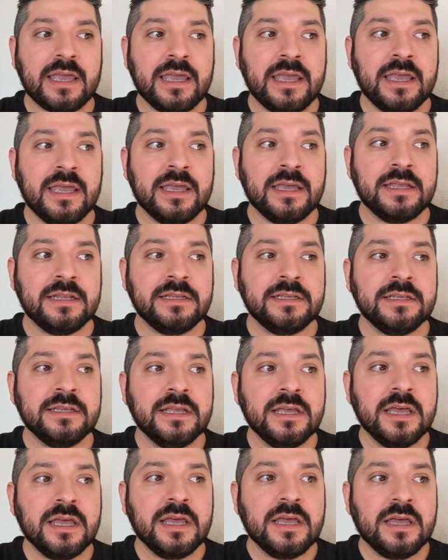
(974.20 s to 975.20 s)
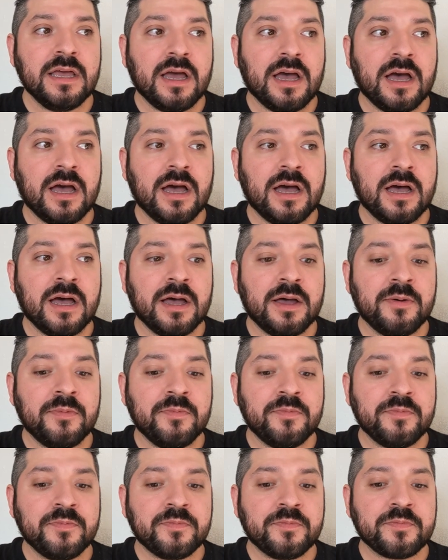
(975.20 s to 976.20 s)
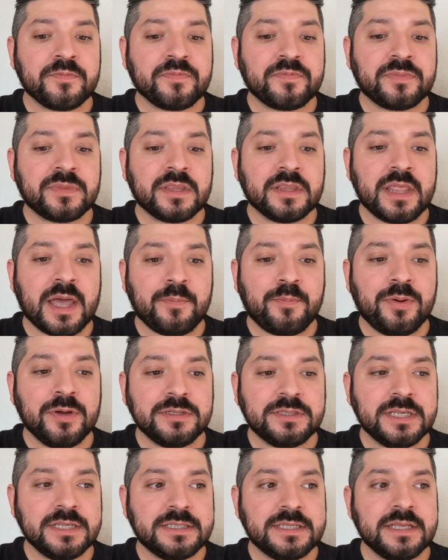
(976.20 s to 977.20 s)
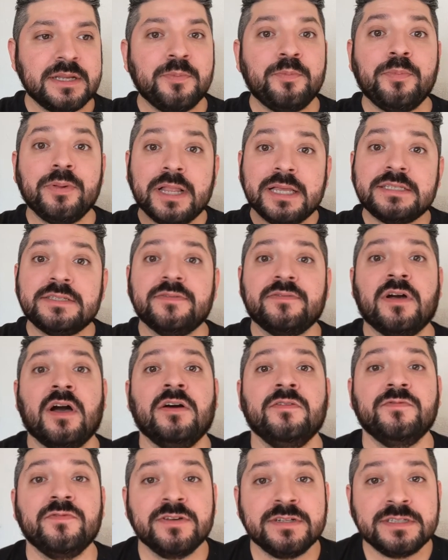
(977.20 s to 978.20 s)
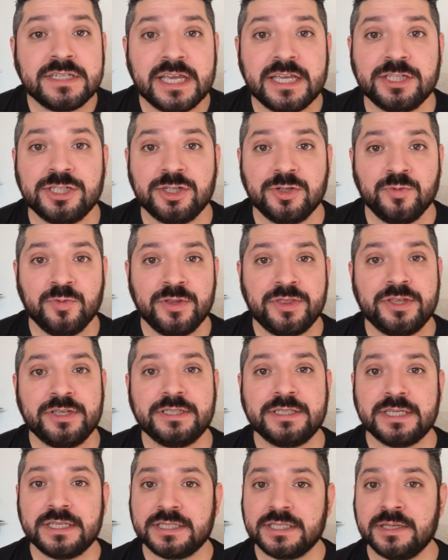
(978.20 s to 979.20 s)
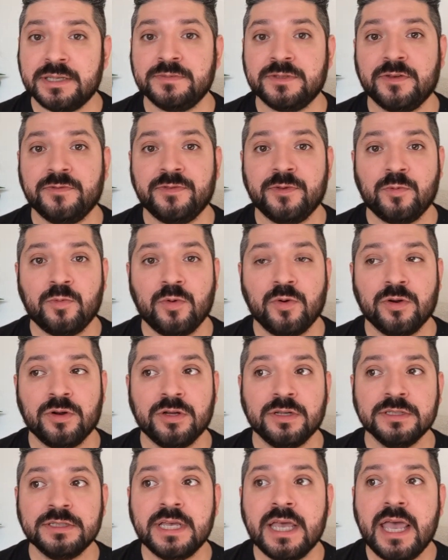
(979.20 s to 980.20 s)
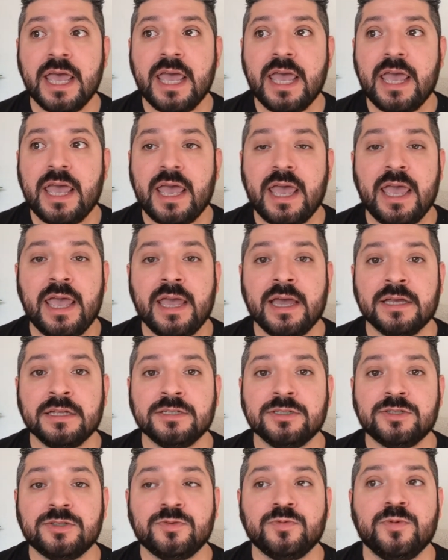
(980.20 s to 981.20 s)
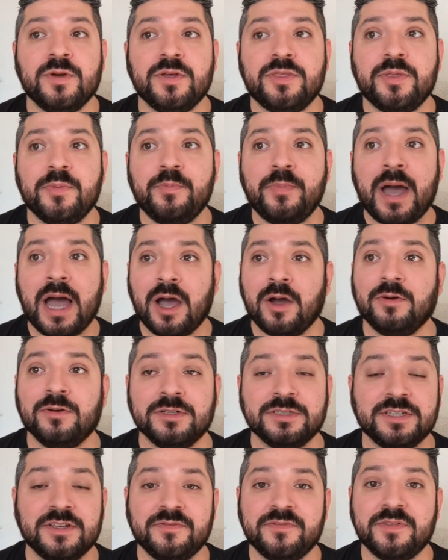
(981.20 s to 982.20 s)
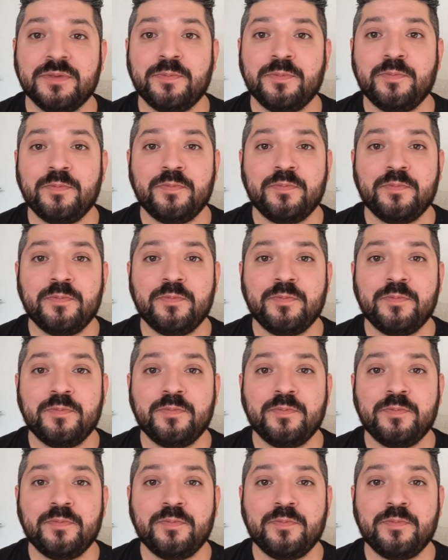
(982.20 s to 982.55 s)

in um, that puts us in a place of confrontation with the systems of the world and with the powers of